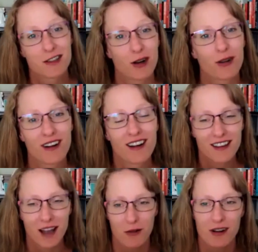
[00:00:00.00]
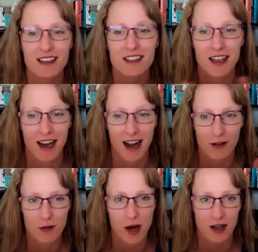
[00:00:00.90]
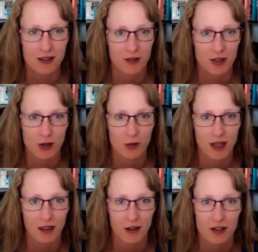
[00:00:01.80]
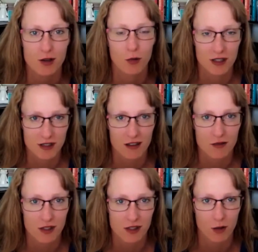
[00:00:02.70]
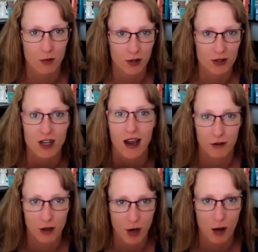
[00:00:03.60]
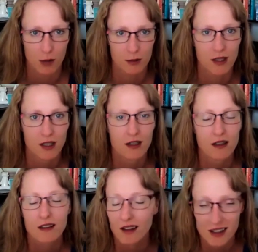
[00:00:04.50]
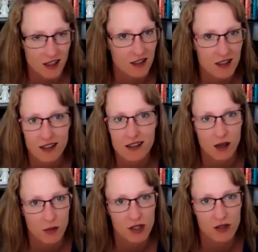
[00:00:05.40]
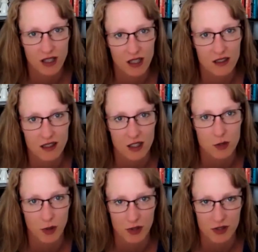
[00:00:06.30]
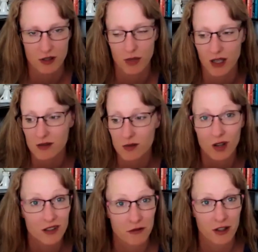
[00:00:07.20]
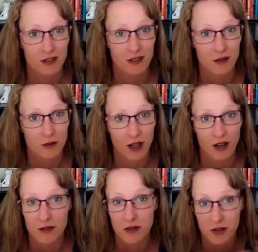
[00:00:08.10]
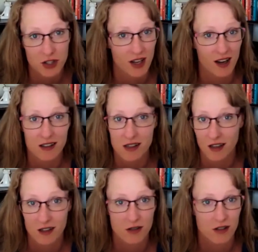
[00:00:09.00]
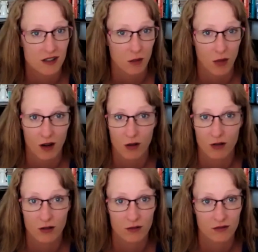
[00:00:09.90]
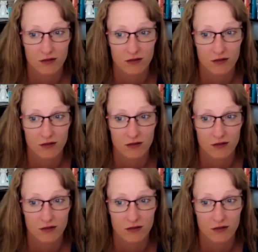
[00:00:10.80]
so, yeah, we need to get out of the box of assuming there's a one size fits all approach to every problem. There isn't. It's going to be unique to each person because we're all different. We all have different genetics and histories and medical